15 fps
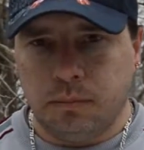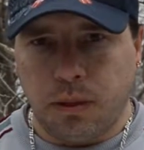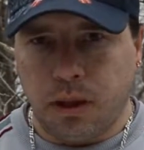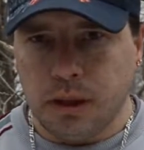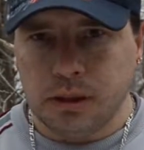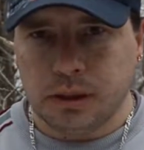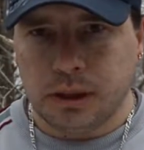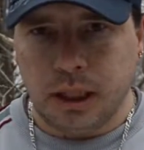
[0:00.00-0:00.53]

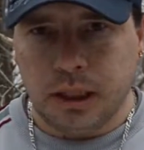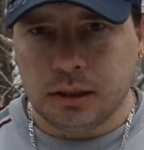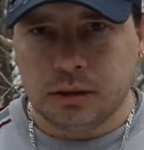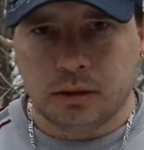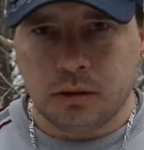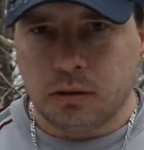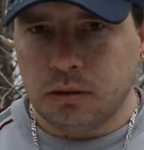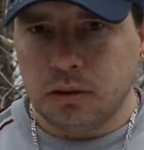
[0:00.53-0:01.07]

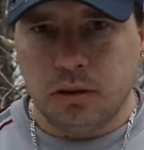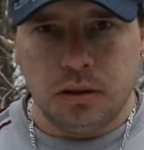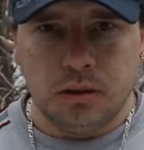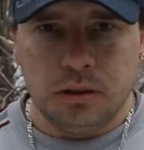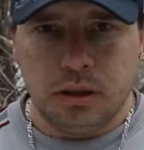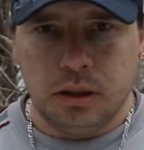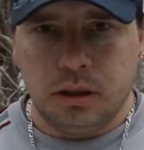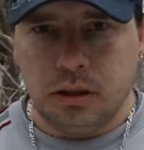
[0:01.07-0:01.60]
parsecs
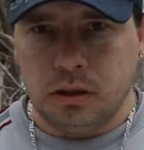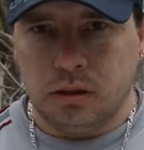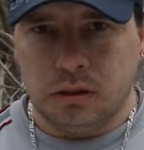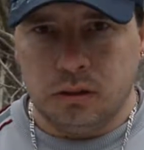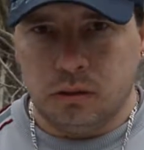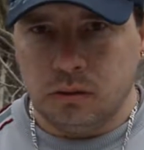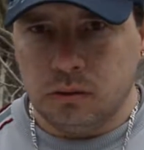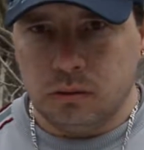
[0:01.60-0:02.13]
or, you
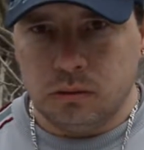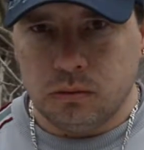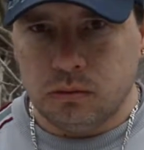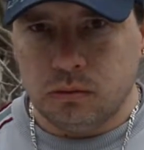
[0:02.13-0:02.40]
know,